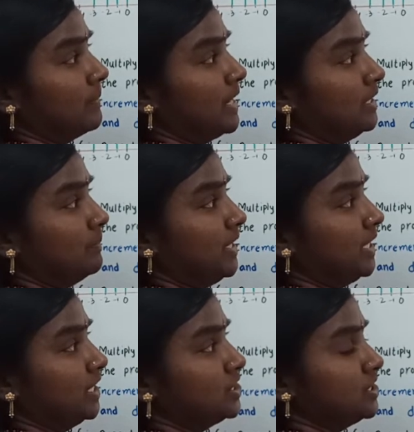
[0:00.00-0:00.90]

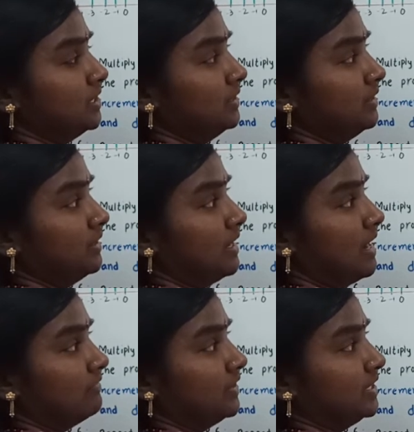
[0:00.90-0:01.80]
multiplication,
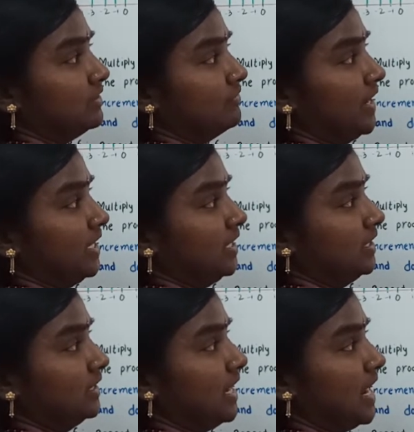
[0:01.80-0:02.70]
after that
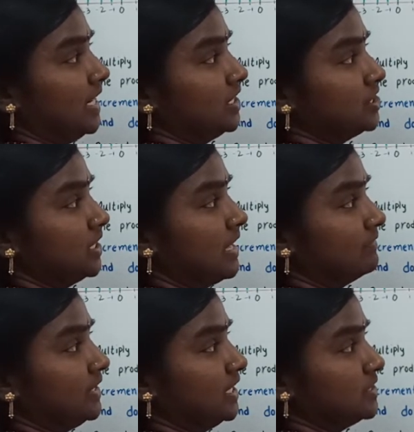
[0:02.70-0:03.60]
finding addition
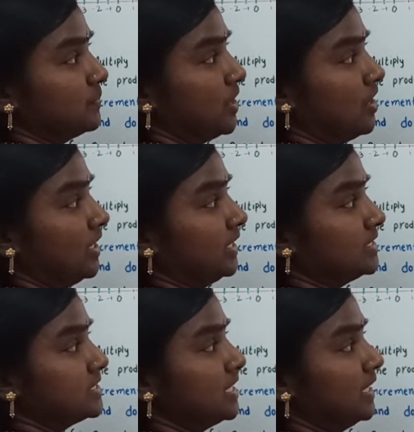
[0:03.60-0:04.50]
of these products,